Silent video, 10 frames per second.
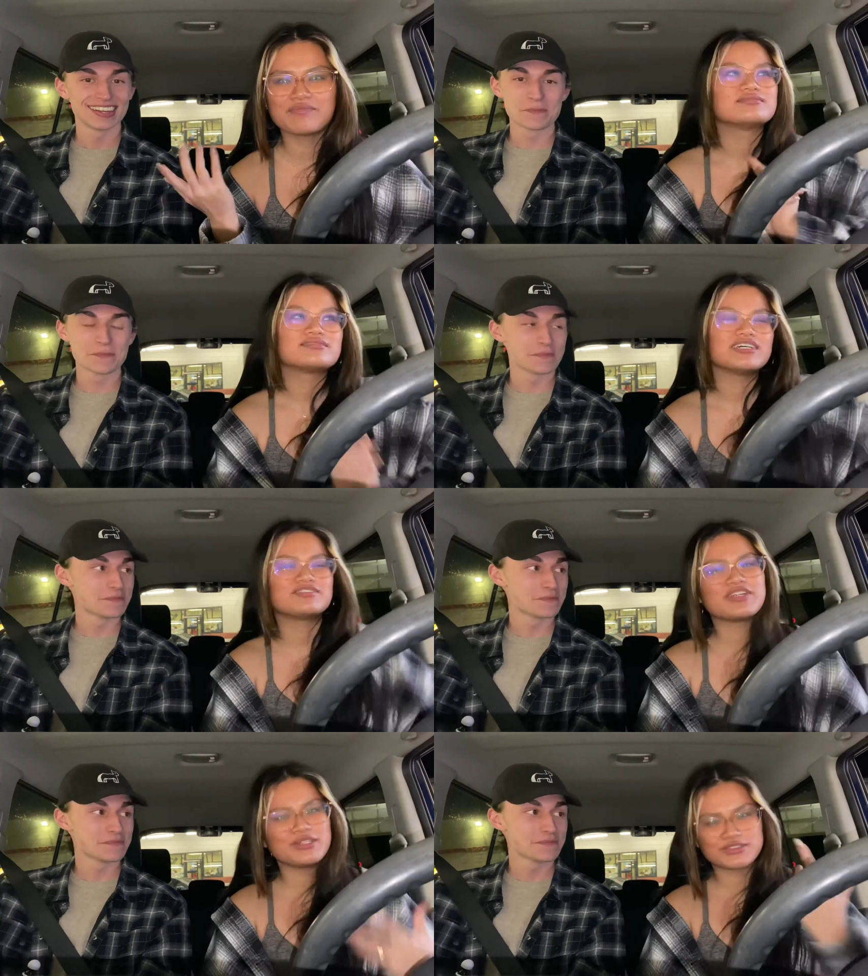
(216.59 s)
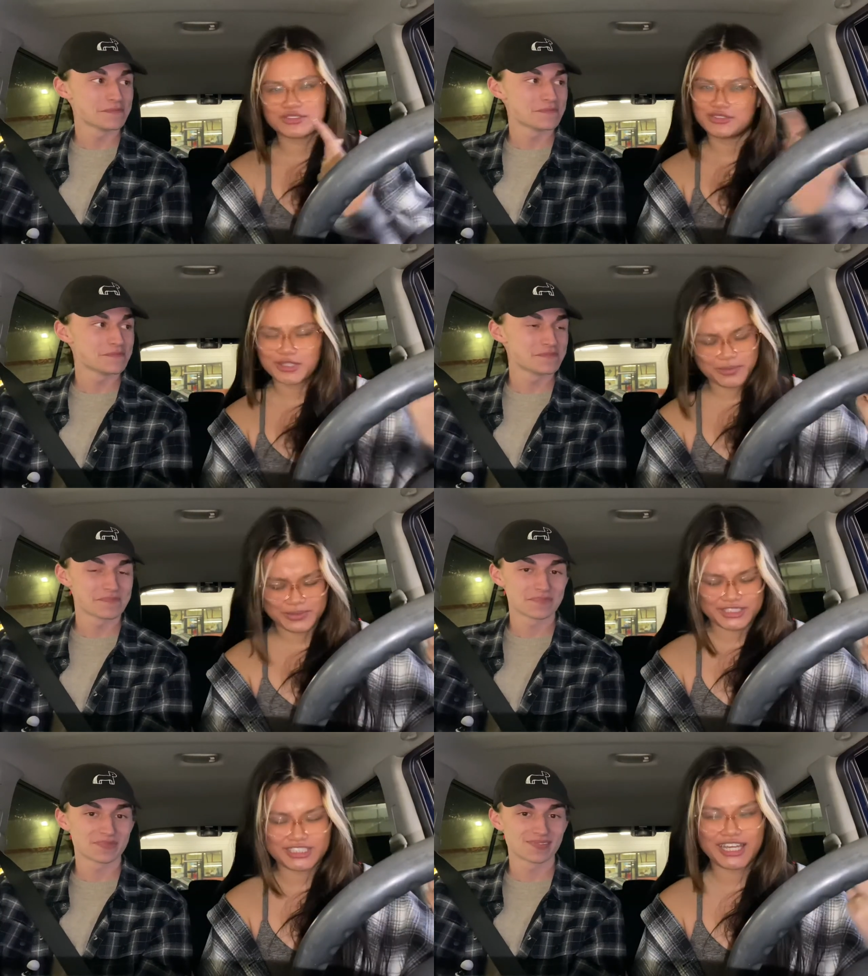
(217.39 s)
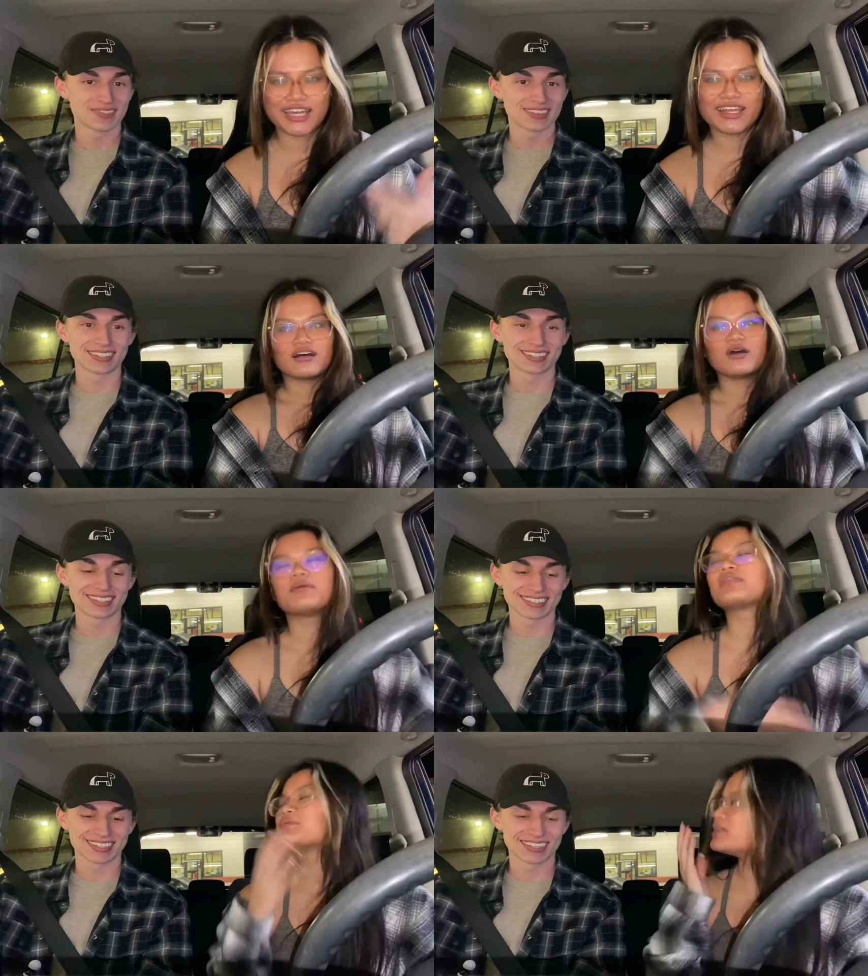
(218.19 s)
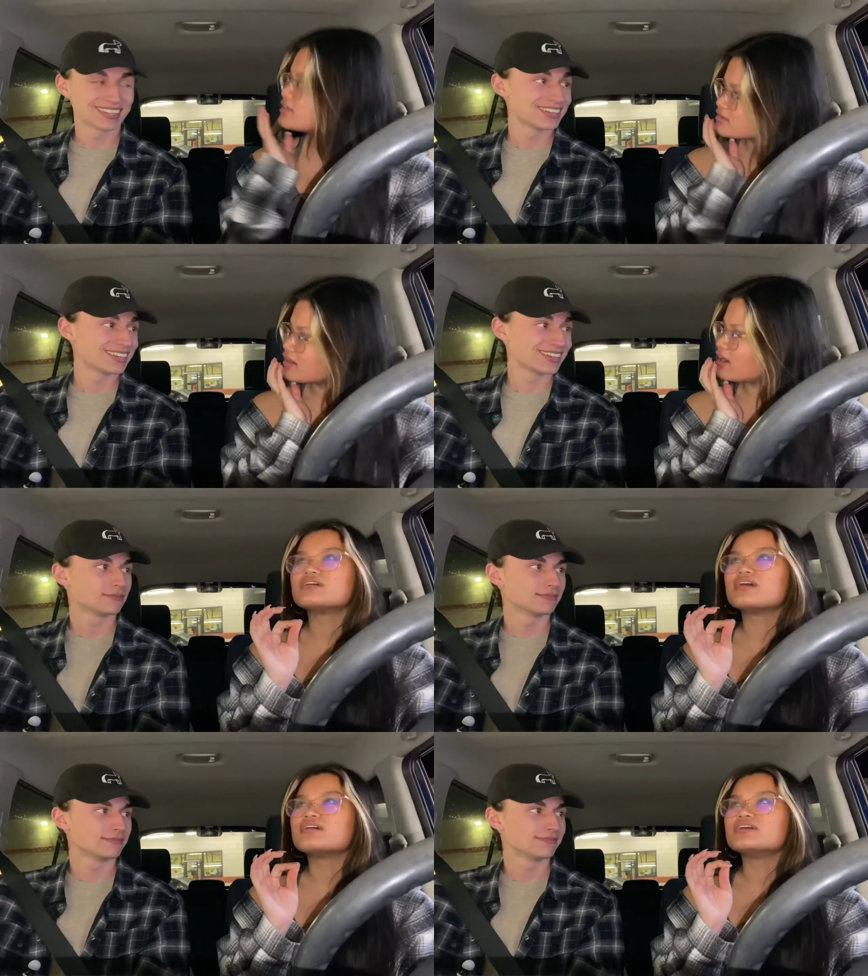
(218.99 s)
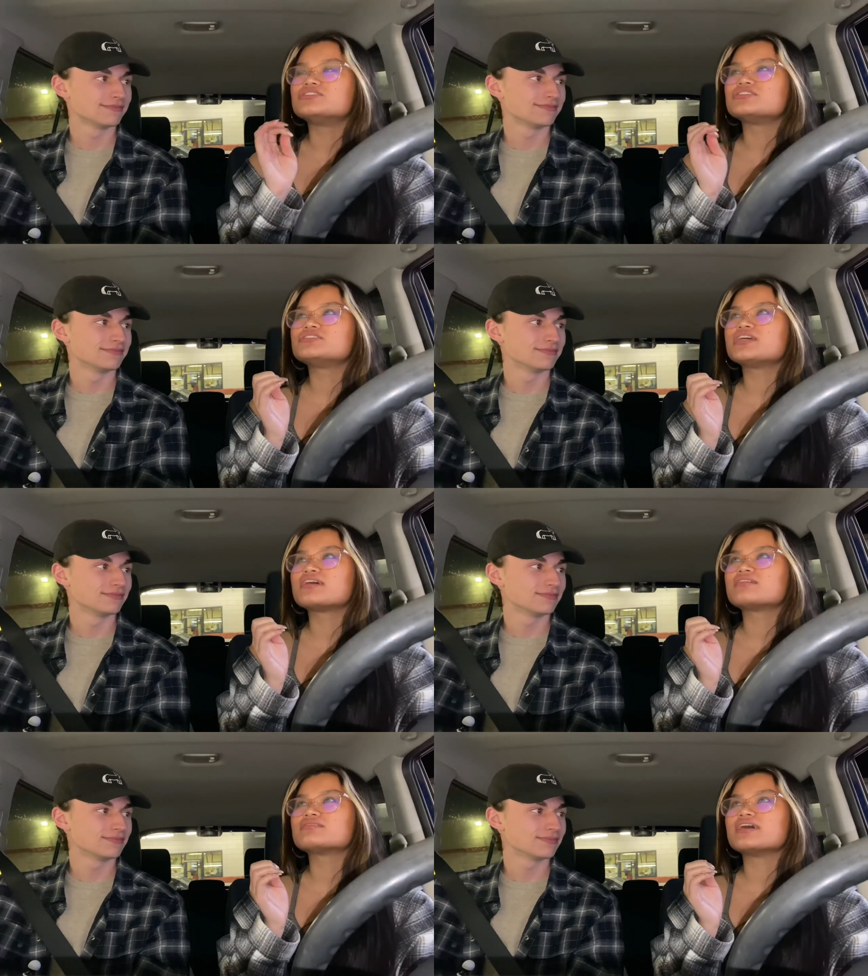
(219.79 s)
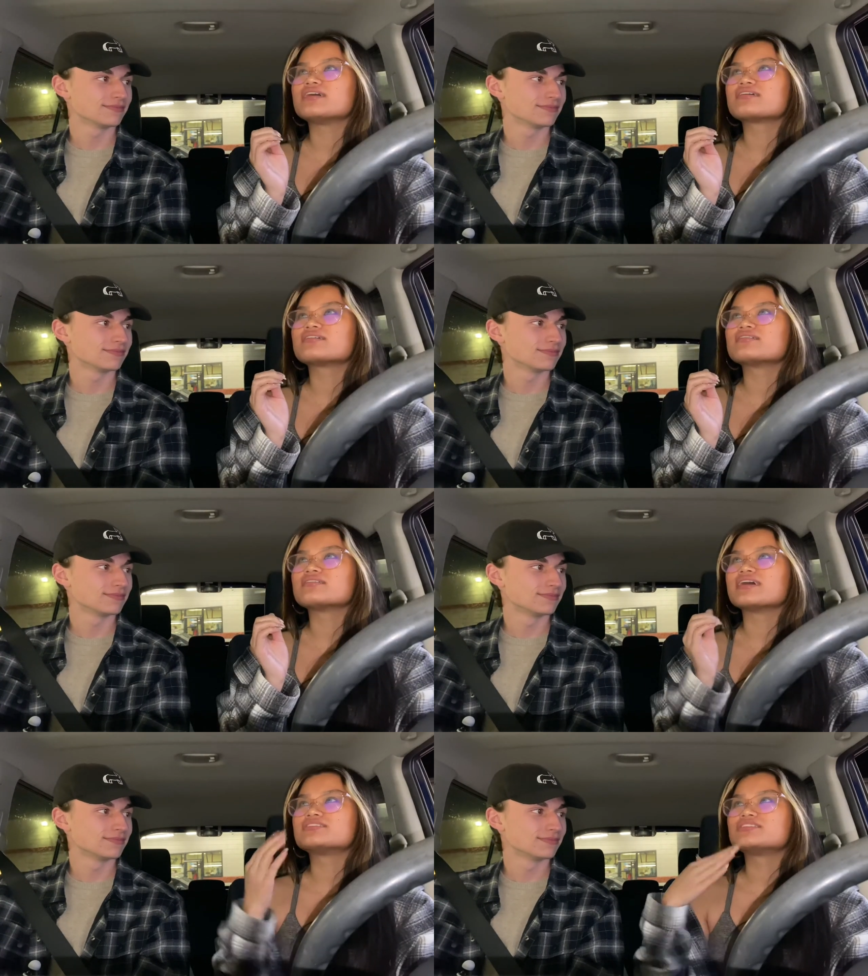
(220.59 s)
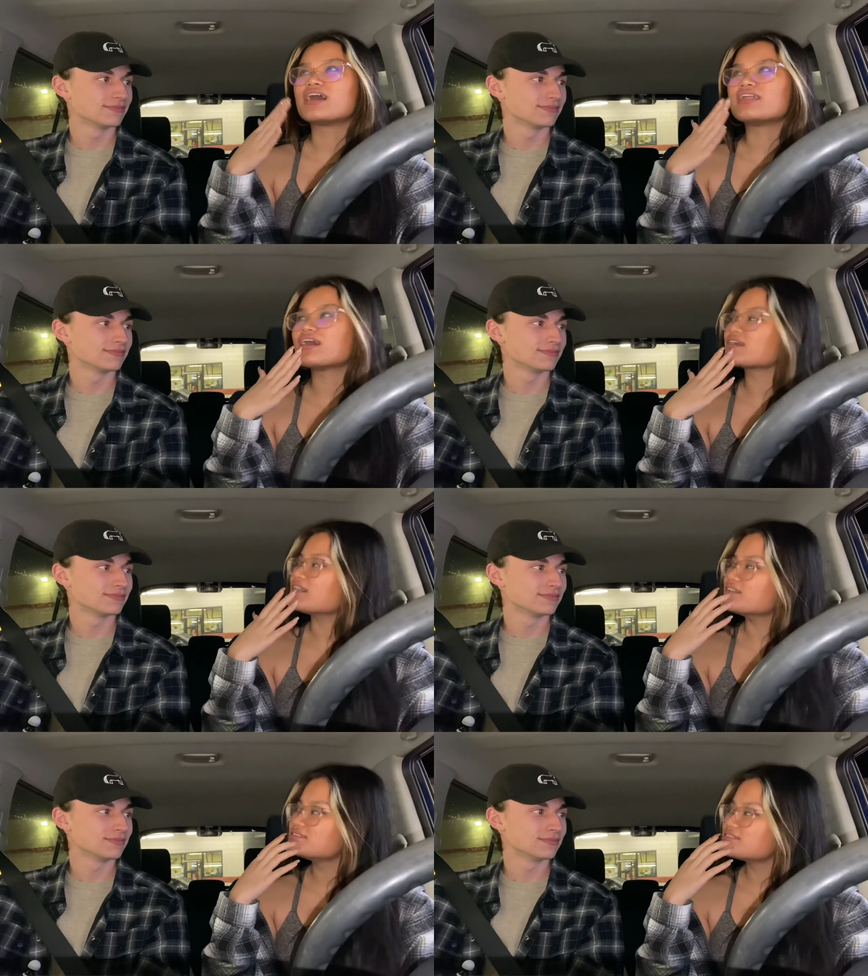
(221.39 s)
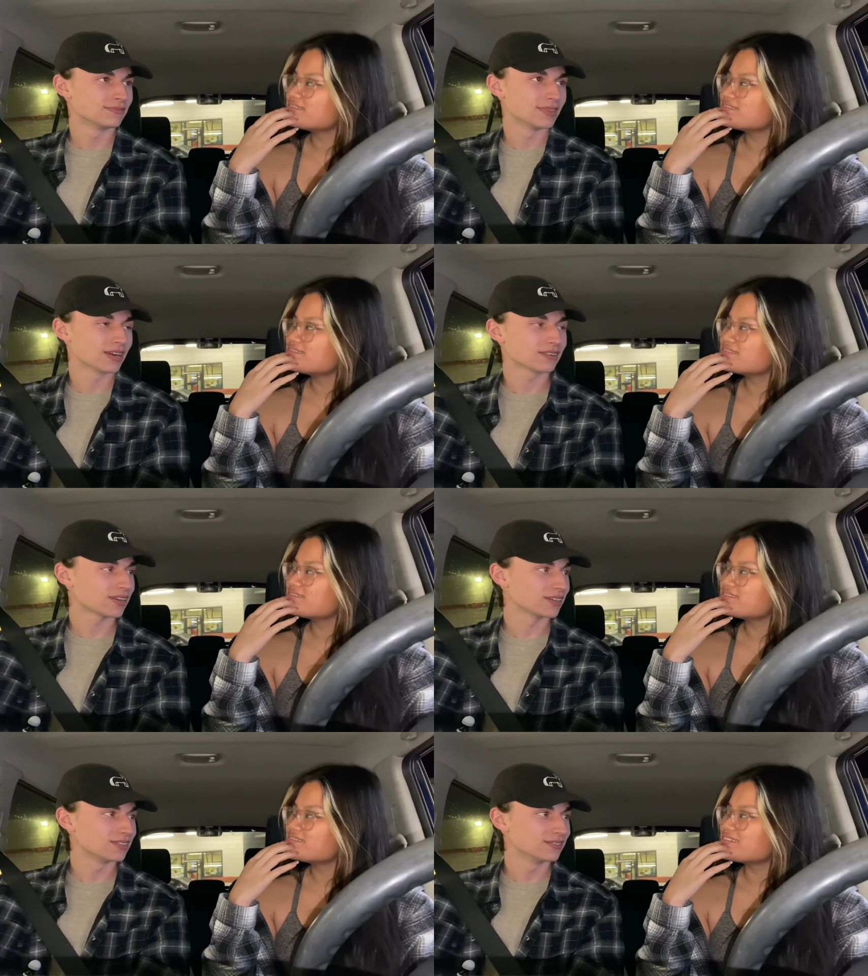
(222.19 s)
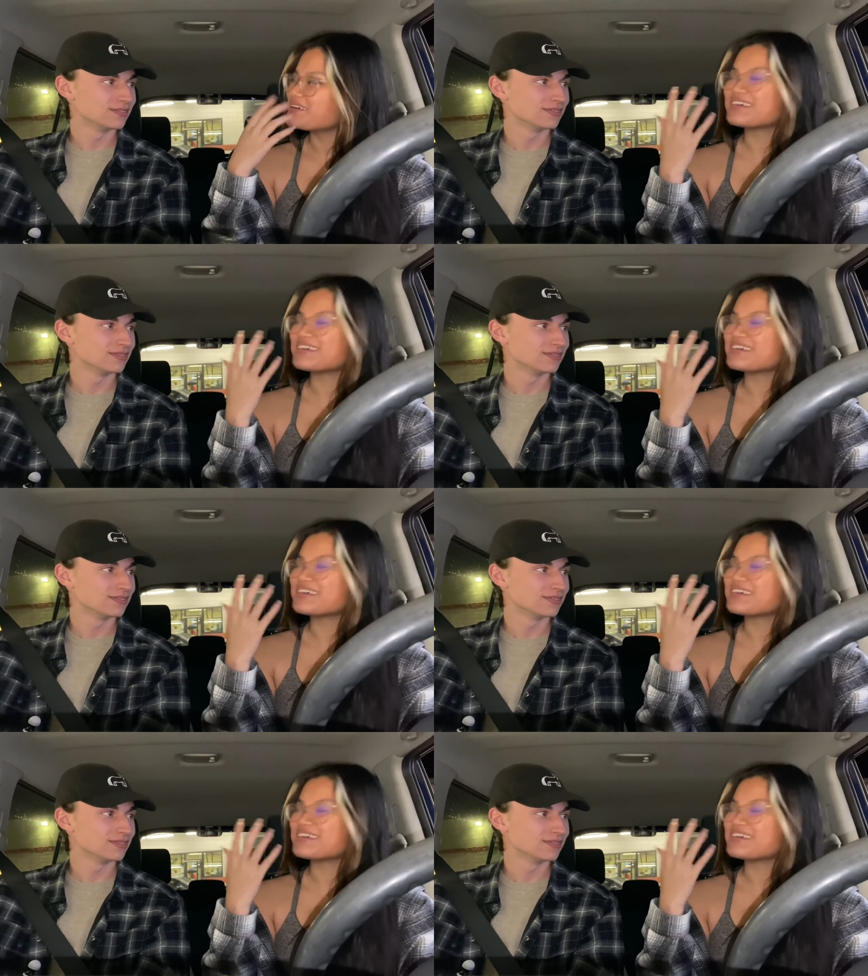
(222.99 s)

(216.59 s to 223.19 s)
Speaker 1: His videos are dope as shit. Oh, by the way, is your channel like, like, should I not cuss? Okay. Okay.